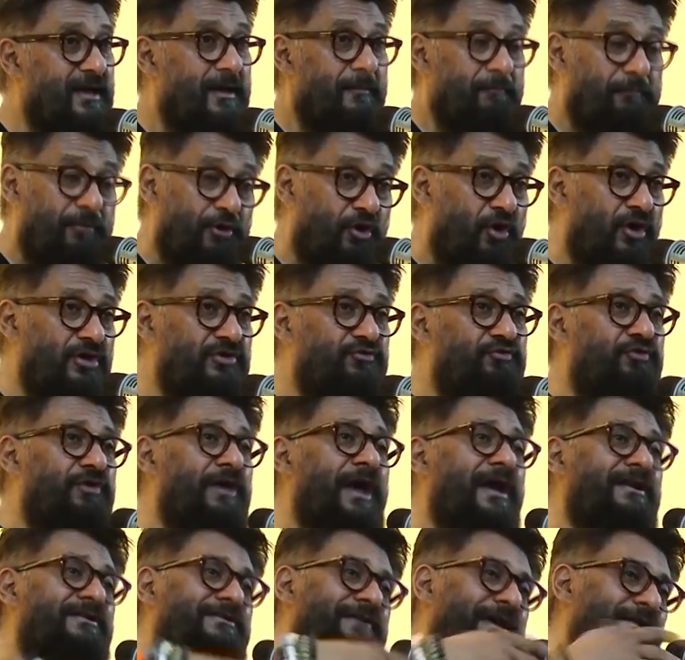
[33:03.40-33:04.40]
because we
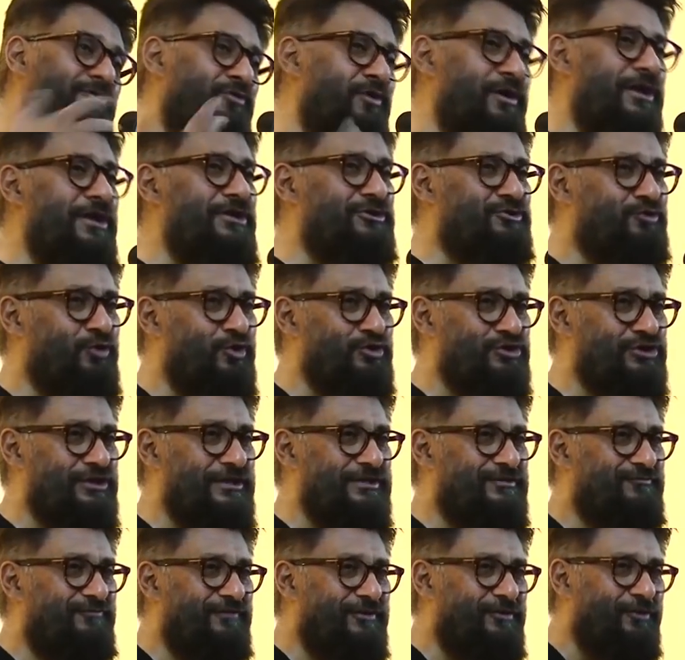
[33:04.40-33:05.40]
are genuinely
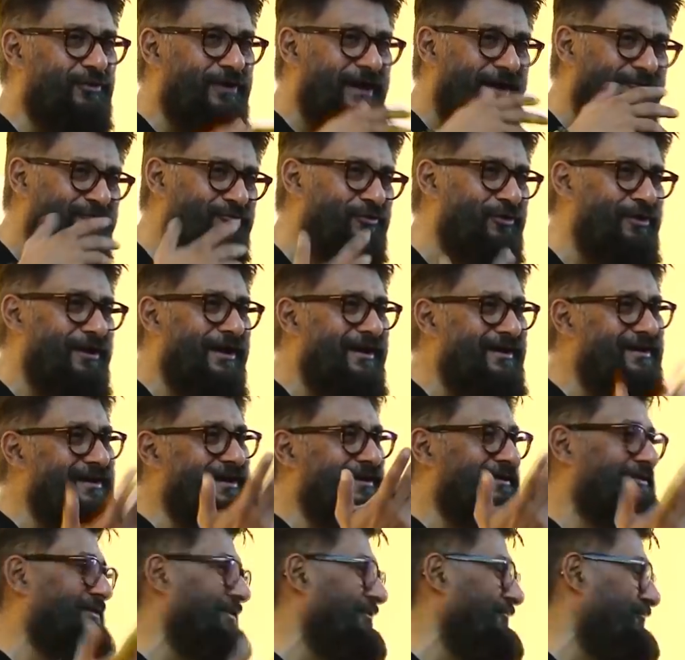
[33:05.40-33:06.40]
socialists. We don't have to learn
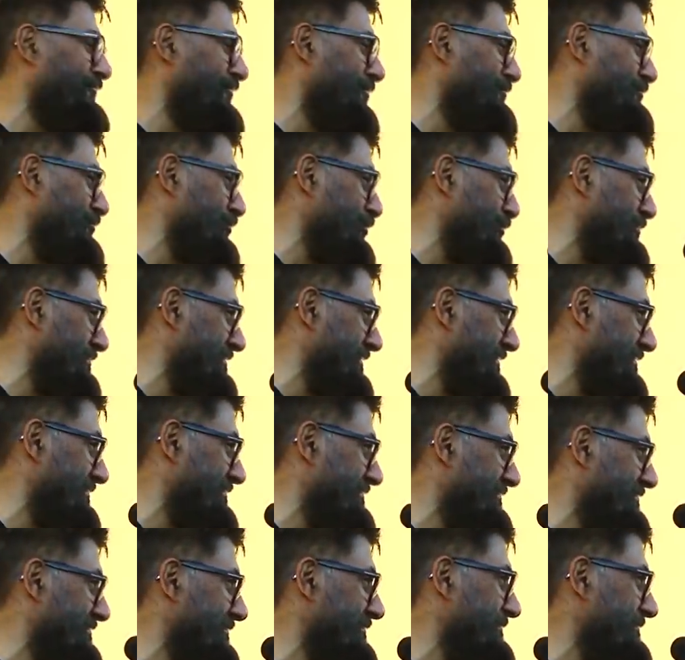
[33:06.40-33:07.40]
anything from socialists.